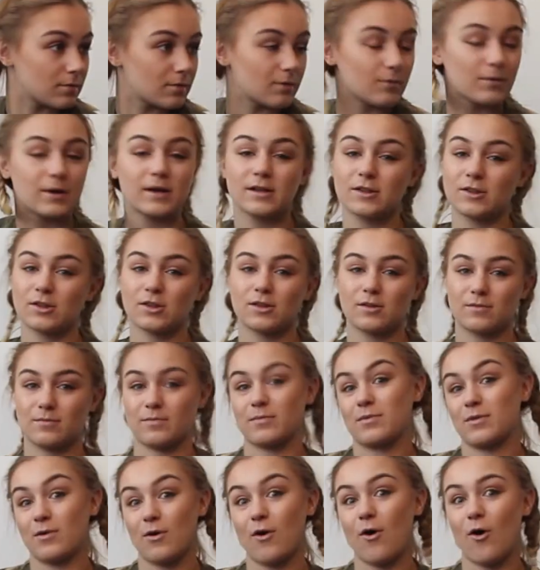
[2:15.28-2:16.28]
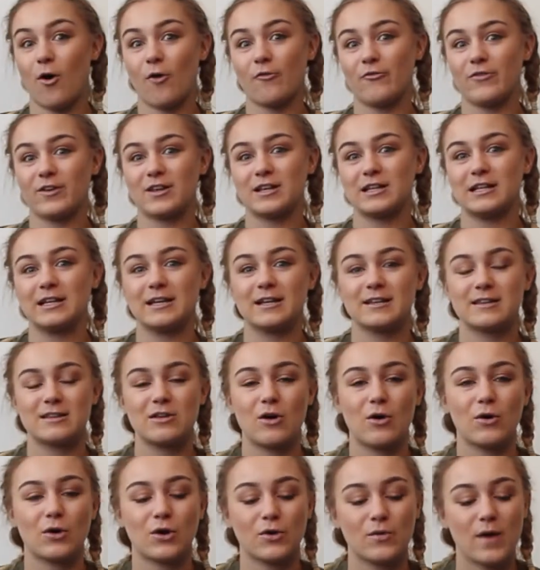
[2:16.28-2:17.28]
which obviously is
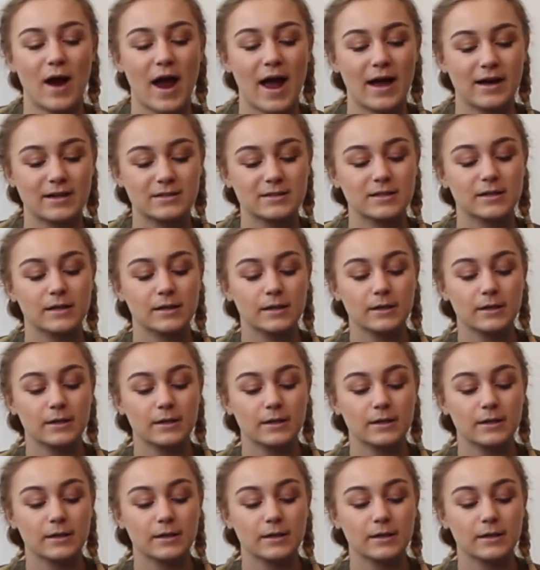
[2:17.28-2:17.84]
not correct.